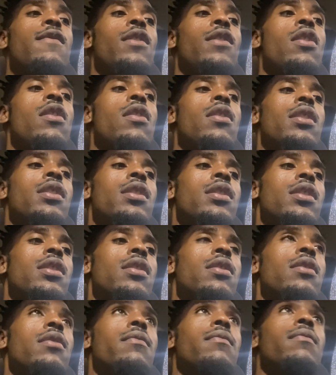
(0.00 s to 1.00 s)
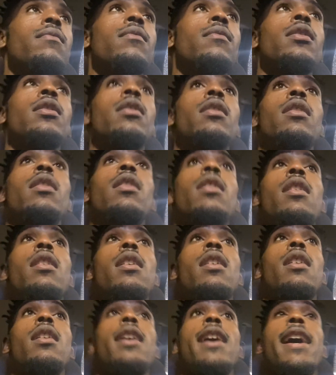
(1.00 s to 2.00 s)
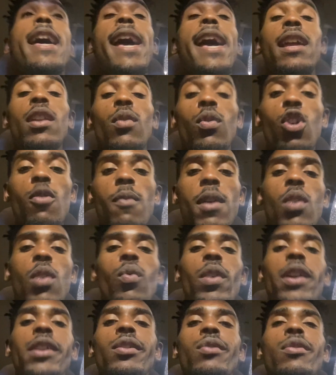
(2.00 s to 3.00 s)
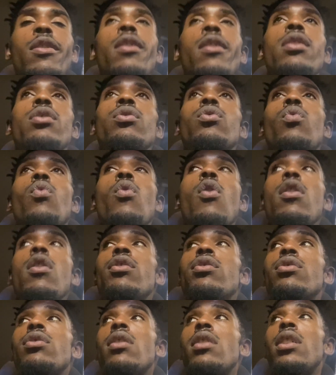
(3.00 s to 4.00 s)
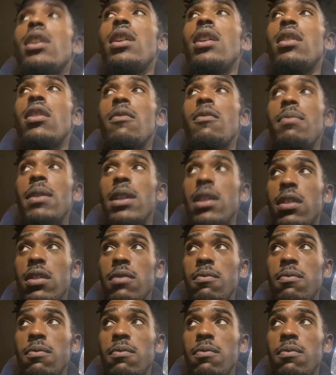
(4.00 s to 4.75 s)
vlogging and shit. Had to roll my window up because the water started getting up in this